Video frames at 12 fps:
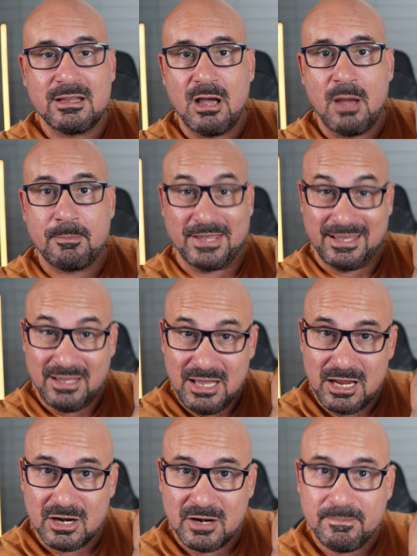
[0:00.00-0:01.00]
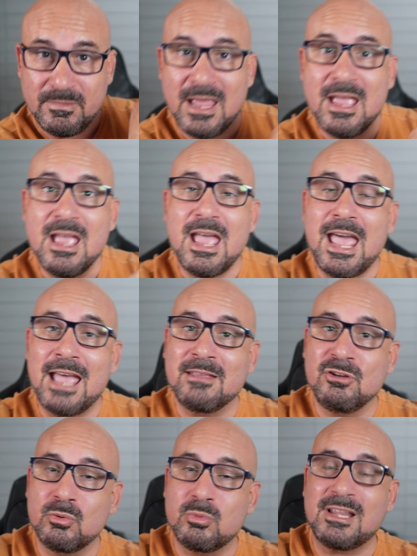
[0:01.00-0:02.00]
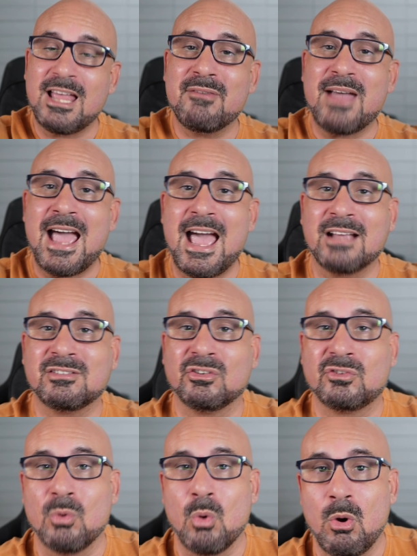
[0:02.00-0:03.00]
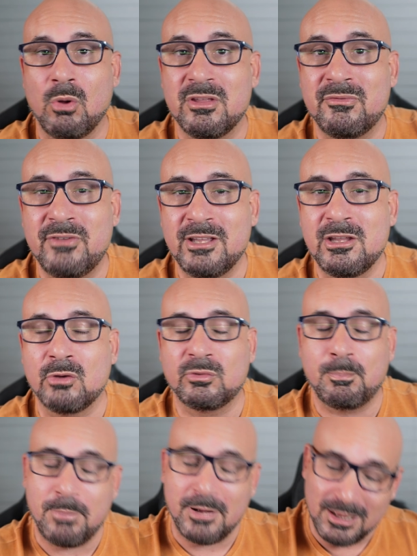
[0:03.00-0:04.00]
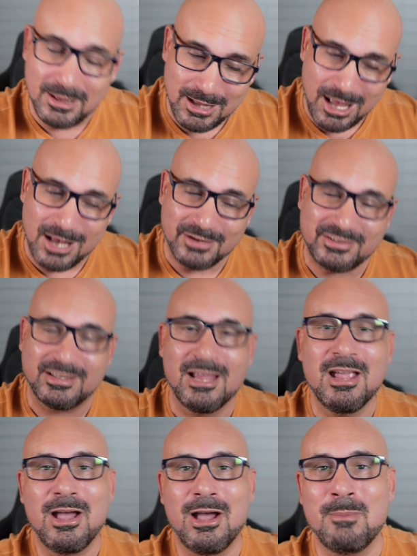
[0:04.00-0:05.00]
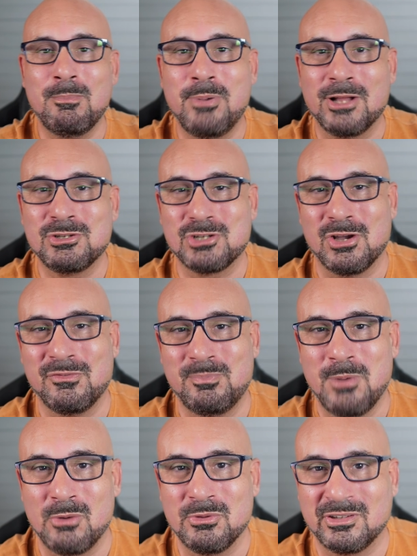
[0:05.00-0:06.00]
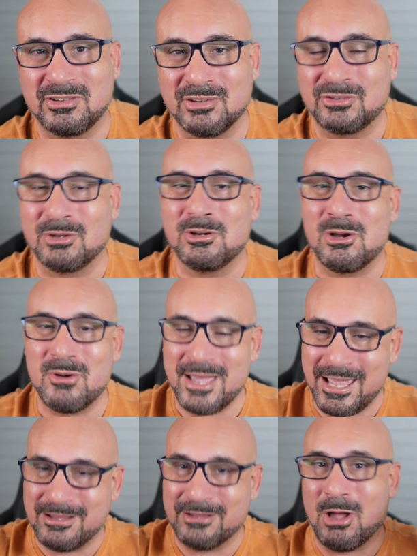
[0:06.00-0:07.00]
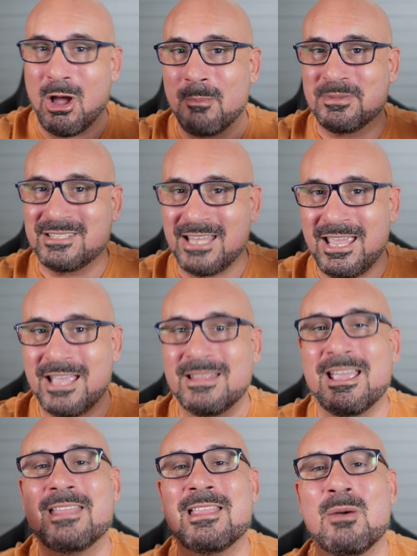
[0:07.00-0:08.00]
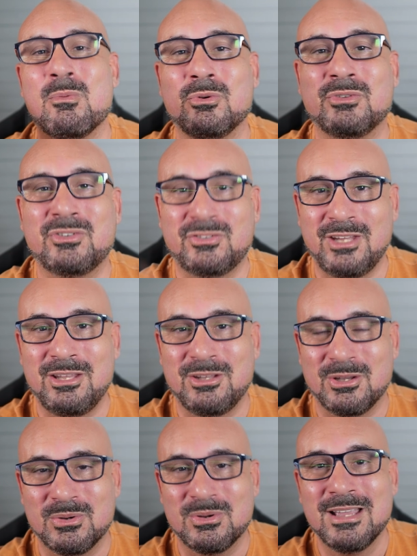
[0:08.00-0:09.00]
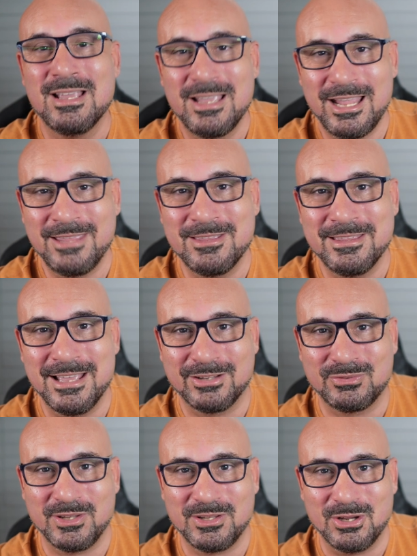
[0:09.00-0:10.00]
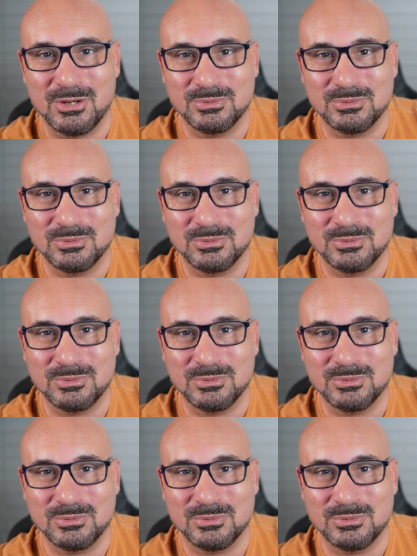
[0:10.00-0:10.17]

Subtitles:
up here, and you will have access to all the videos plus a bunch of bonuses. So go ahead and opt in, and I will see you in the next video.